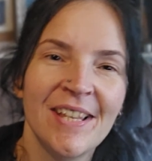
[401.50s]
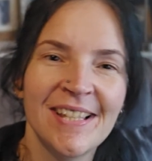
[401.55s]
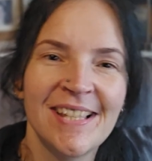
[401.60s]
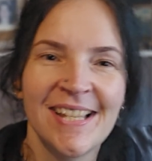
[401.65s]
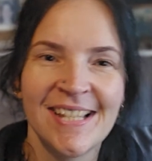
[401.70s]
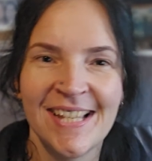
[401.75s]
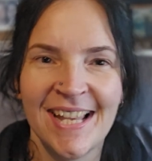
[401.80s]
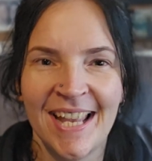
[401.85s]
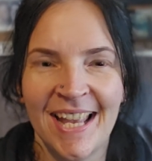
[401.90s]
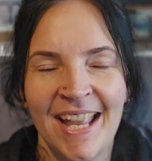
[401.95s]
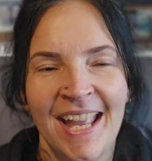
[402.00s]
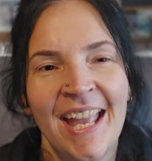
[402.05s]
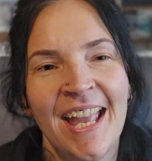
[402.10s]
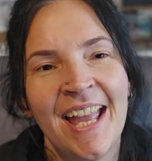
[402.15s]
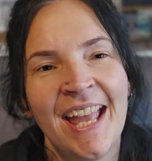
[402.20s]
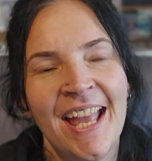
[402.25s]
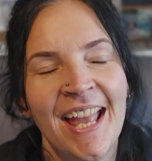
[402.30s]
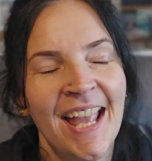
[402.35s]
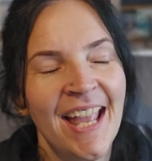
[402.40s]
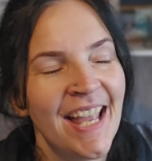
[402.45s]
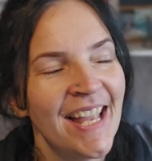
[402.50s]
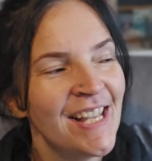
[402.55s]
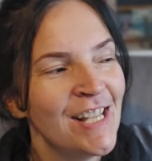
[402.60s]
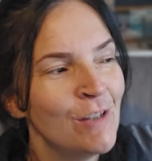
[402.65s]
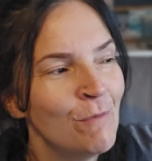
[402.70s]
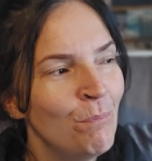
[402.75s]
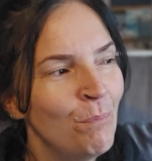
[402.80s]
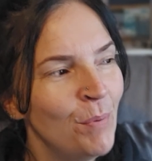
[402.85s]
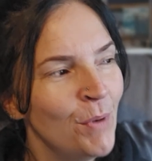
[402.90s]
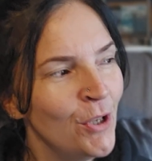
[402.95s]
this is it here. It
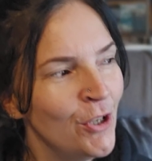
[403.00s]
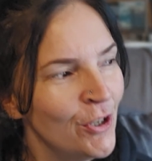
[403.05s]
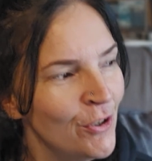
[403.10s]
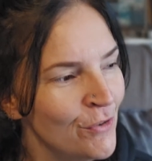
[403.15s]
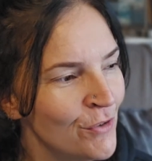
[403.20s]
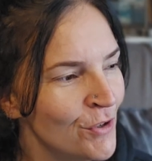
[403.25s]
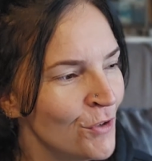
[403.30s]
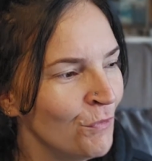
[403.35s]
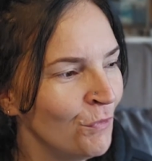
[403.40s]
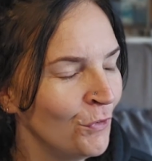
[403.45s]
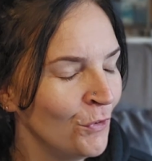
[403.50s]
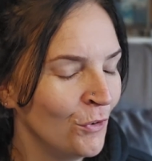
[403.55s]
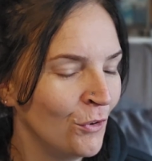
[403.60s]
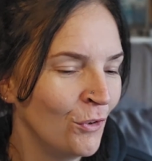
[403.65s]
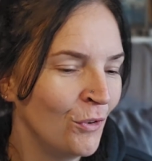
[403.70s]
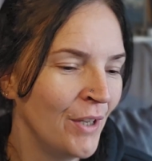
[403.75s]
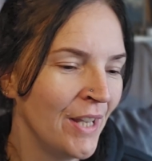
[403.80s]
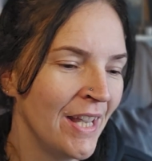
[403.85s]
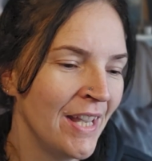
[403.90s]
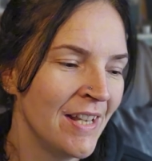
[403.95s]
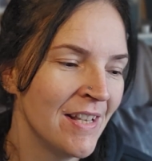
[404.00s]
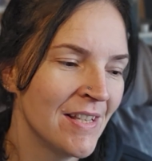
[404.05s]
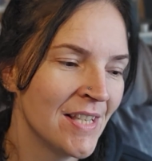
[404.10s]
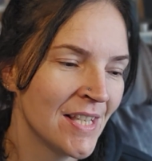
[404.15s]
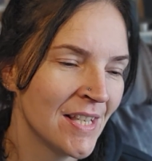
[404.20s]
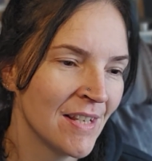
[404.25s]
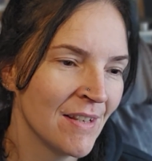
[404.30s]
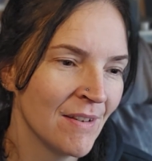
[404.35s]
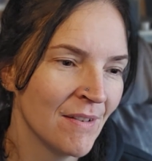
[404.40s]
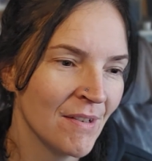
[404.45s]
is beautiful. It
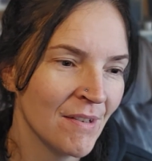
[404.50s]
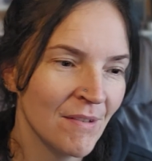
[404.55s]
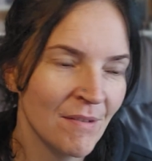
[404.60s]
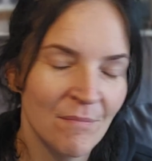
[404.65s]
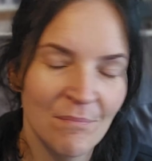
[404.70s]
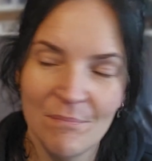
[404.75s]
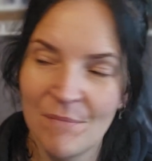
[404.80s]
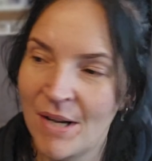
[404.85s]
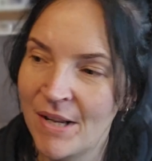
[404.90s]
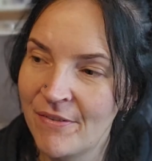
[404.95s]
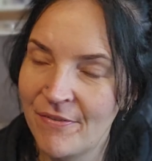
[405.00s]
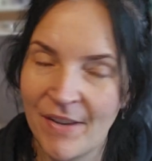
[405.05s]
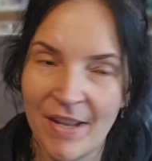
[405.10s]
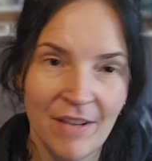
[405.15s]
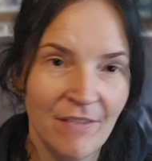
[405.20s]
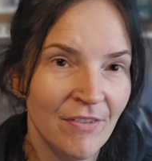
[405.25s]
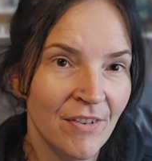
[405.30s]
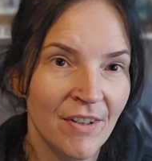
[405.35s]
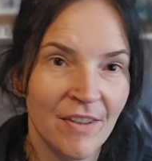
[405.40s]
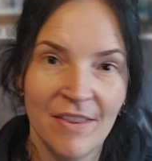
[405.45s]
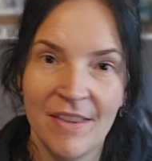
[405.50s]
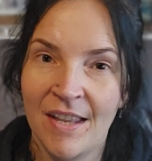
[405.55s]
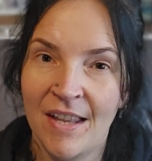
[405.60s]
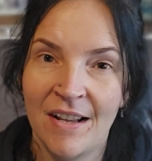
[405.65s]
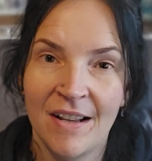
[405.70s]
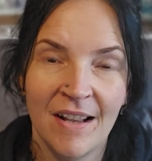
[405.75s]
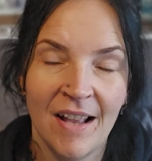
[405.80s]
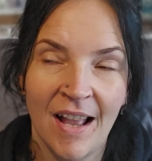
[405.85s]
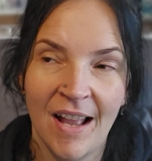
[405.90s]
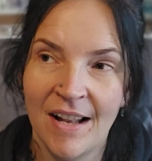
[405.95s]
is my favourite
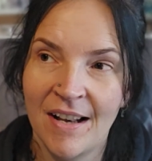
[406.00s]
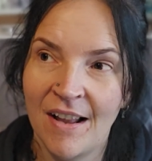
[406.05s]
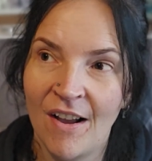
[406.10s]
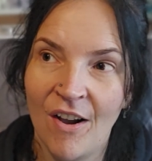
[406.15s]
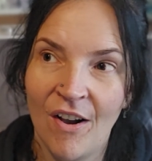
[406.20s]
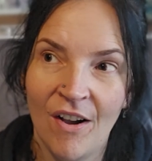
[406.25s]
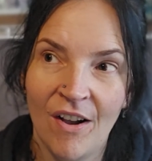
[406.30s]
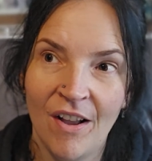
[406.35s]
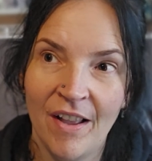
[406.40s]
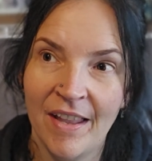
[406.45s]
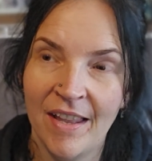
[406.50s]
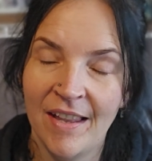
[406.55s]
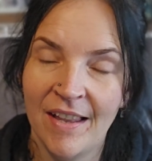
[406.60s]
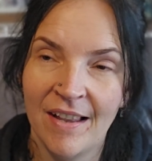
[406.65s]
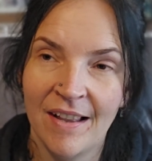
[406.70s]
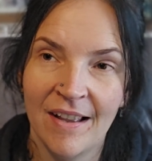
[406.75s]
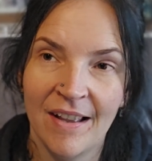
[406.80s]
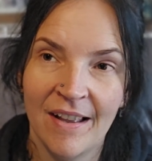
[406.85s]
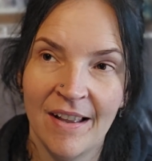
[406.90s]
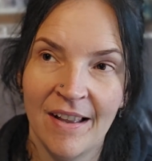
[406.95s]
thing. And the